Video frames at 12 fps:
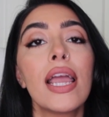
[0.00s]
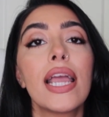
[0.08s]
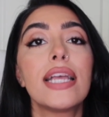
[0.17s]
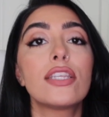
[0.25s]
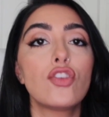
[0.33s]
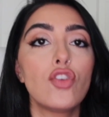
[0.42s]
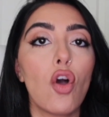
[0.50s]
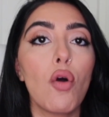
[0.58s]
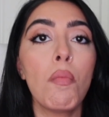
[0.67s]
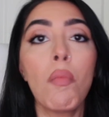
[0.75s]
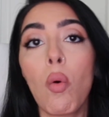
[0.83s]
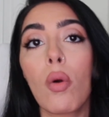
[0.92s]
is no
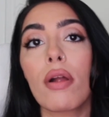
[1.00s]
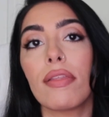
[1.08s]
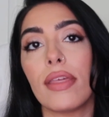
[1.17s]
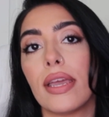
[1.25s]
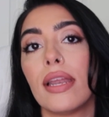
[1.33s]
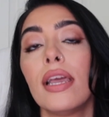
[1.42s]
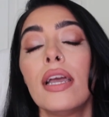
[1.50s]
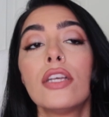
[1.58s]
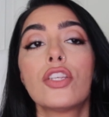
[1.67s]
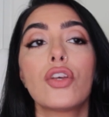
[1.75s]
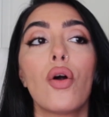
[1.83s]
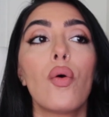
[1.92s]
more than.
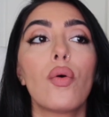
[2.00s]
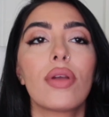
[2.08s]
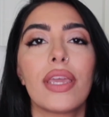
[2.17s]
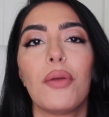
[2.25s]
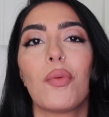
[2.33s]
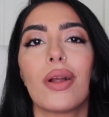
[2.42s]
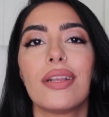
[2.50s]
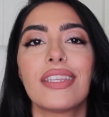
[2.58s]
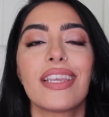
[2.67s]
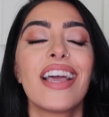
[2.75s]
So keywords.